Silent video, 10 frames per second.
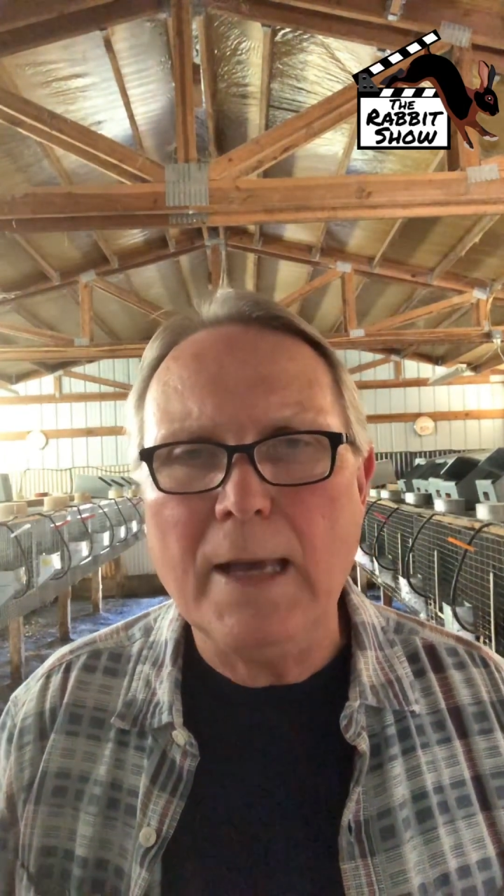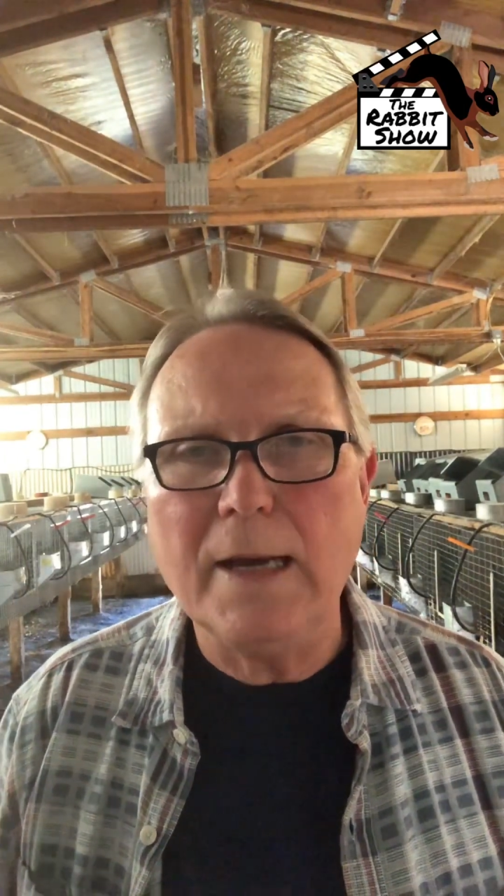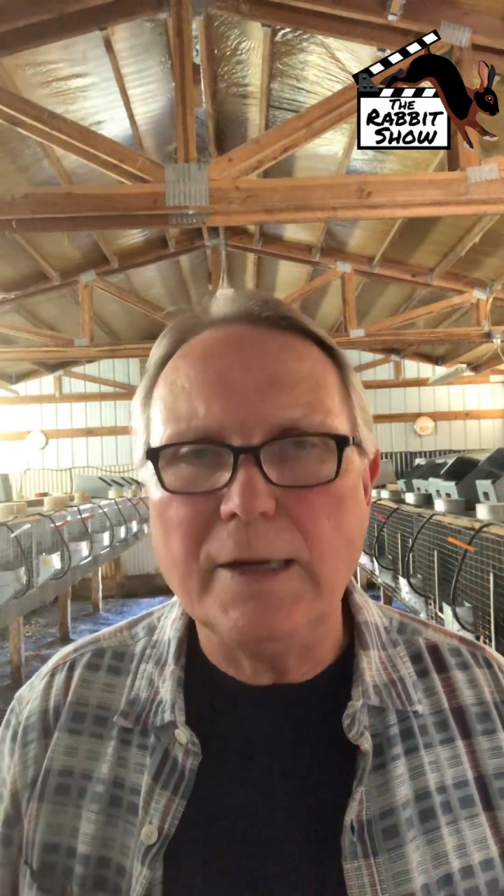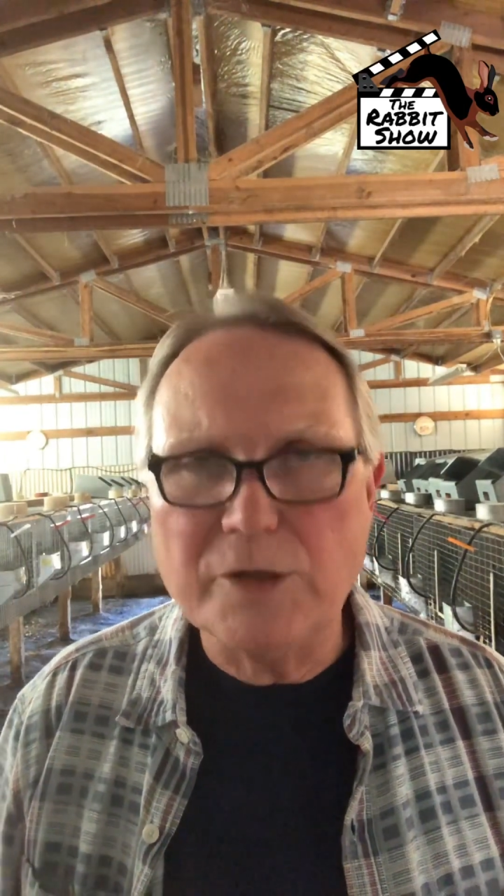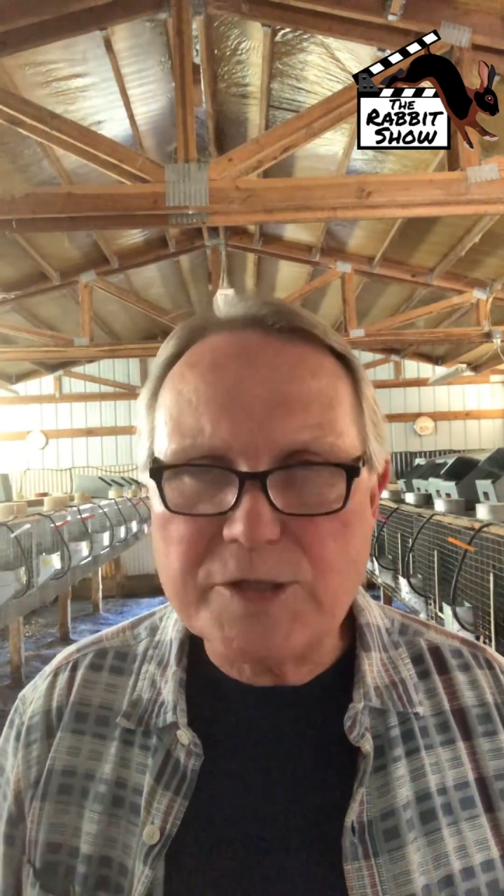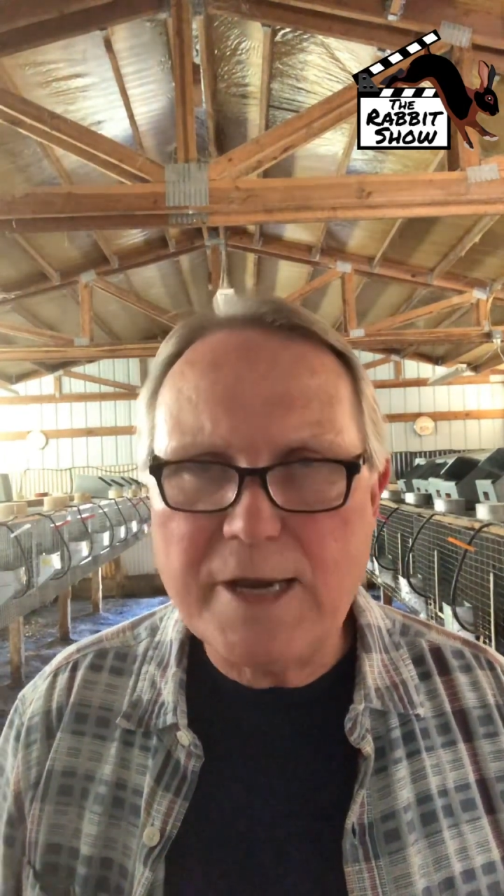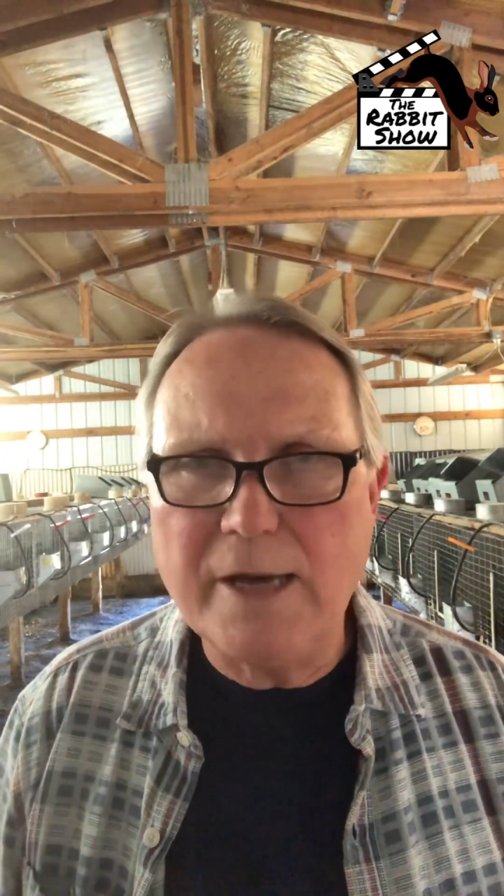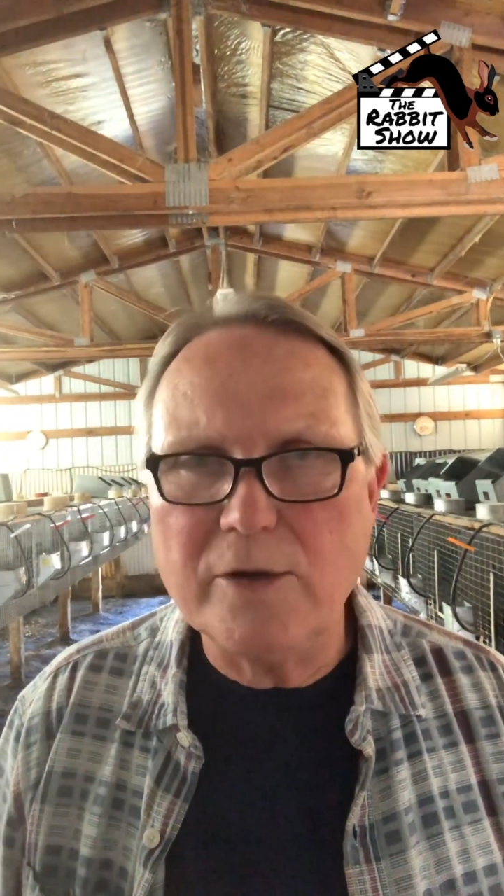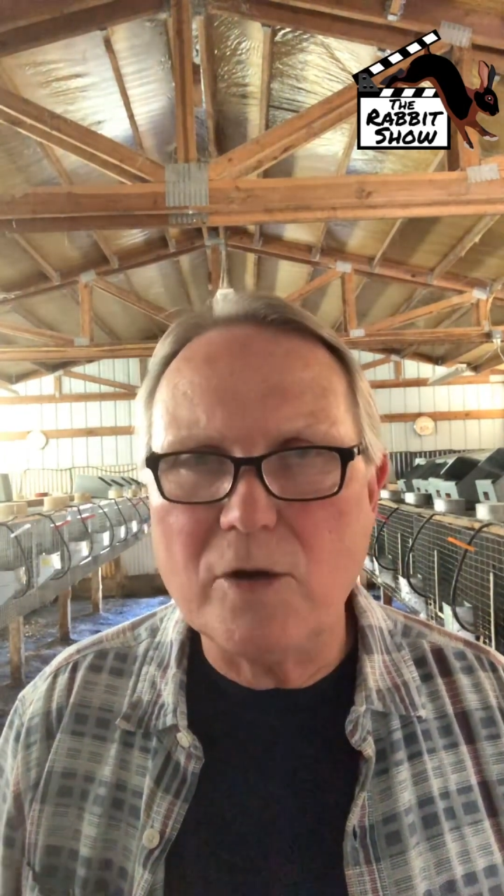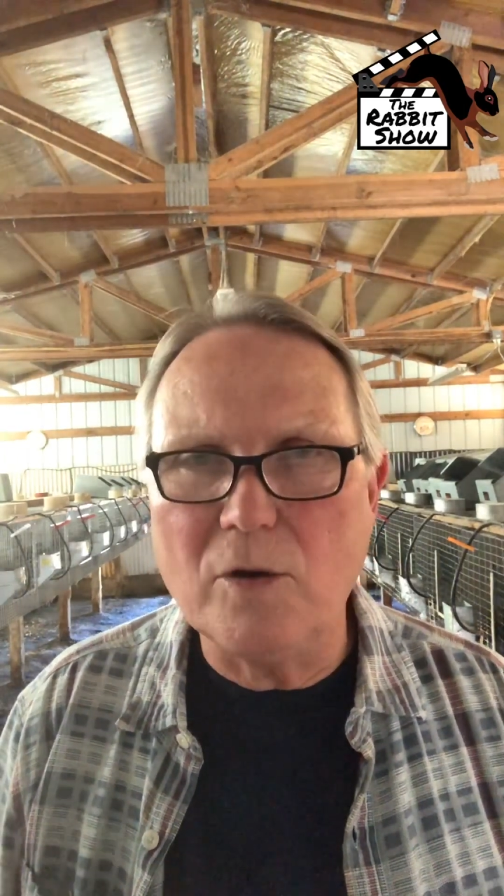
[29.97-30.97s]

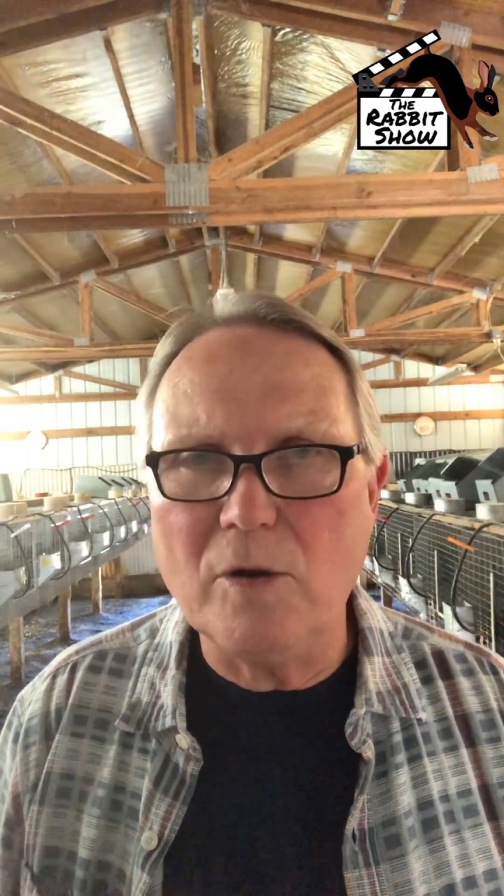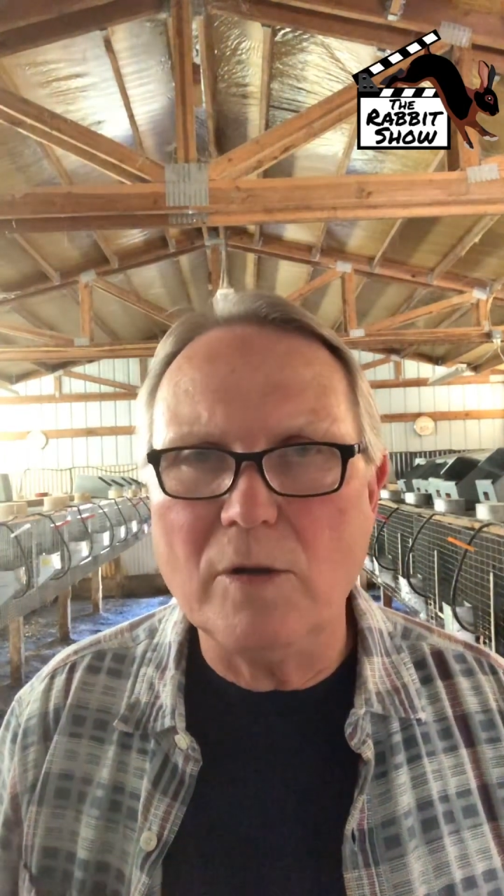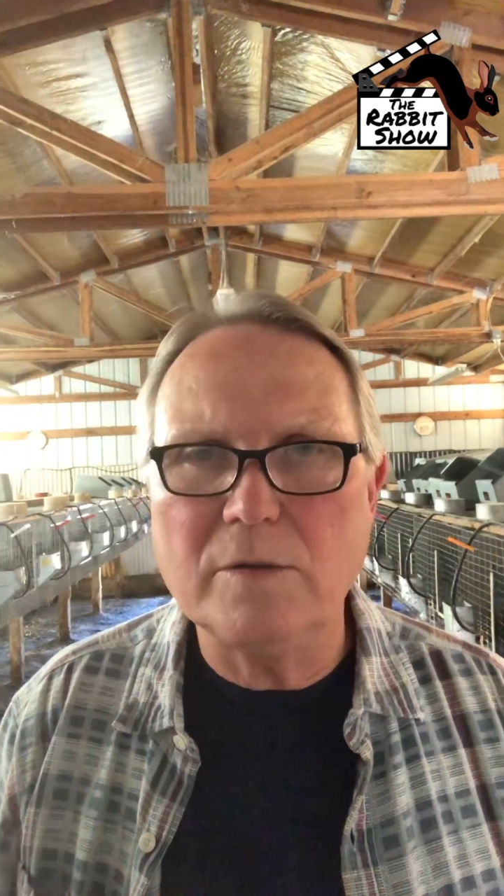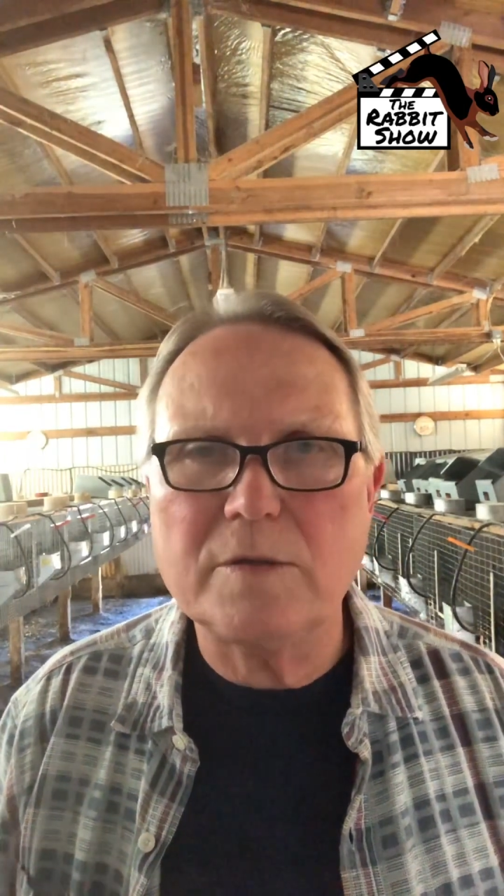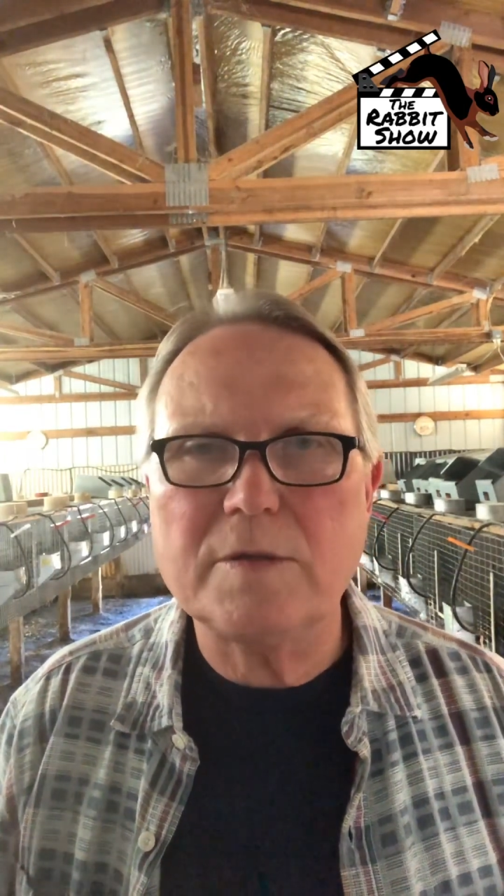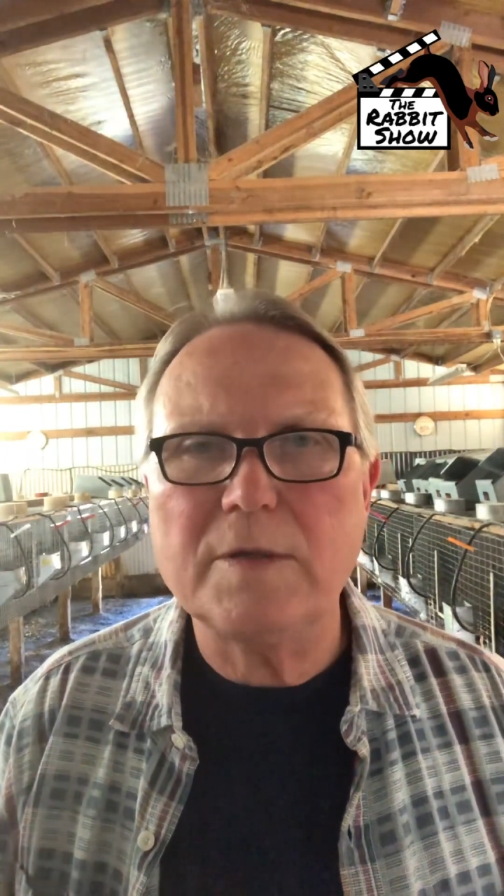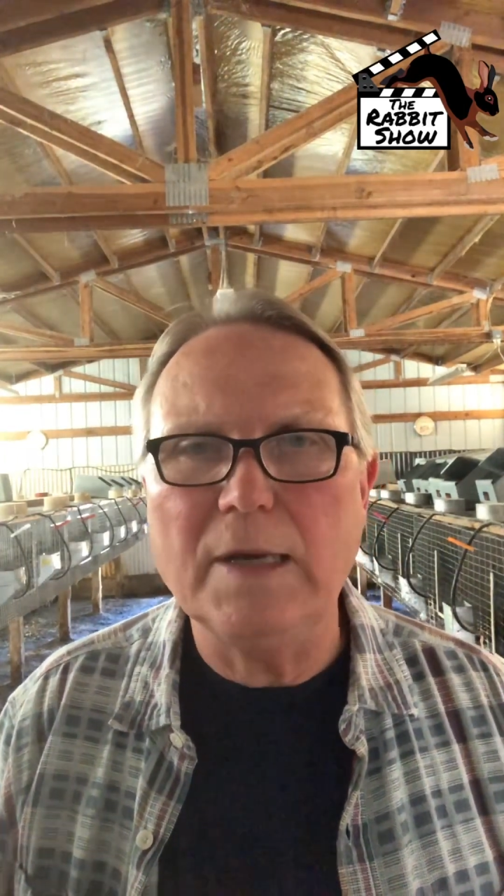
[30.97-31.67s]
Understand your goals,